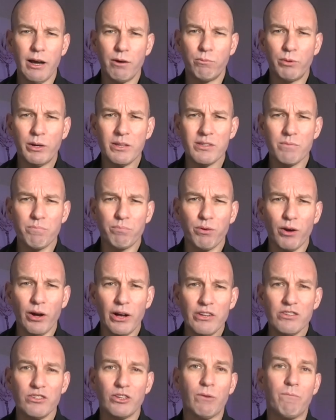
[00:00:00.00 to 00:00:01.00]
would it
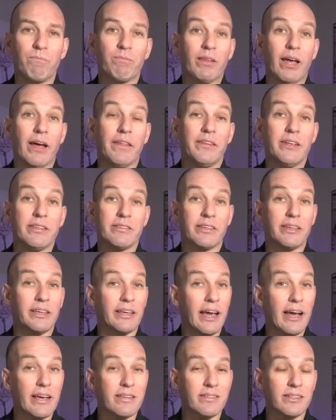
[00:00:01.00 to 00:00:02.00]
surprise you that this
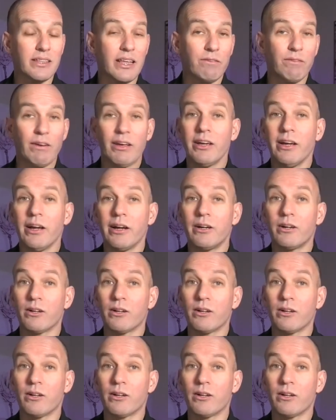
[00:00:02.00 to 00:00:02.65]
gas-loving,